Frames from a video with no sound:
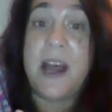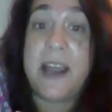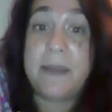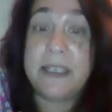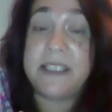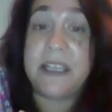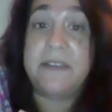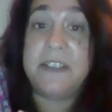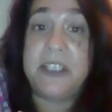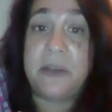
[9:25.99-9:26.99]
I myself
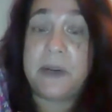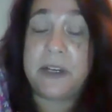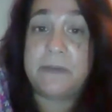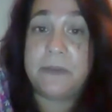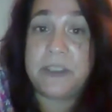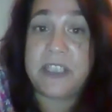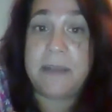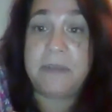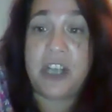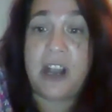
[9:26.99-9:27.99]
still work a
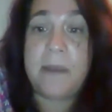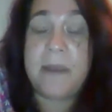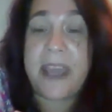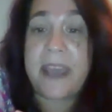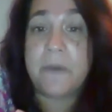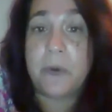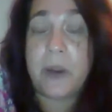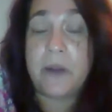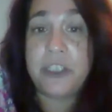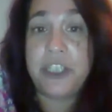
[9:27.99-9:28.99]
full-time job. I have
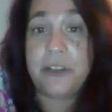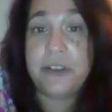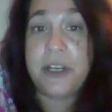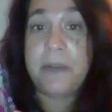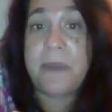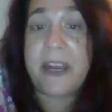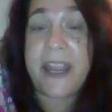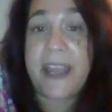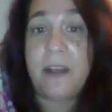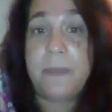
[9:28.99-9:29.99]
grown children, but I
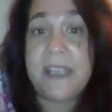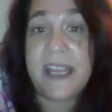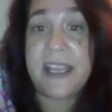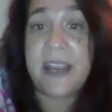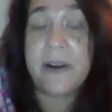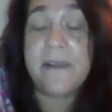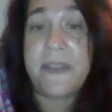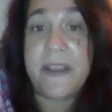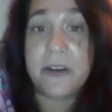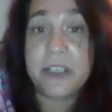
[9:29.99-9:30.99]
help take care of
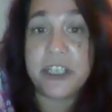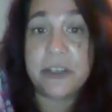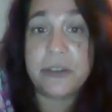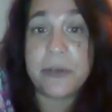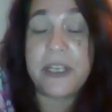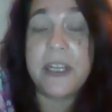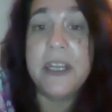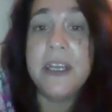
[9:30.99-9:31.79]
their children.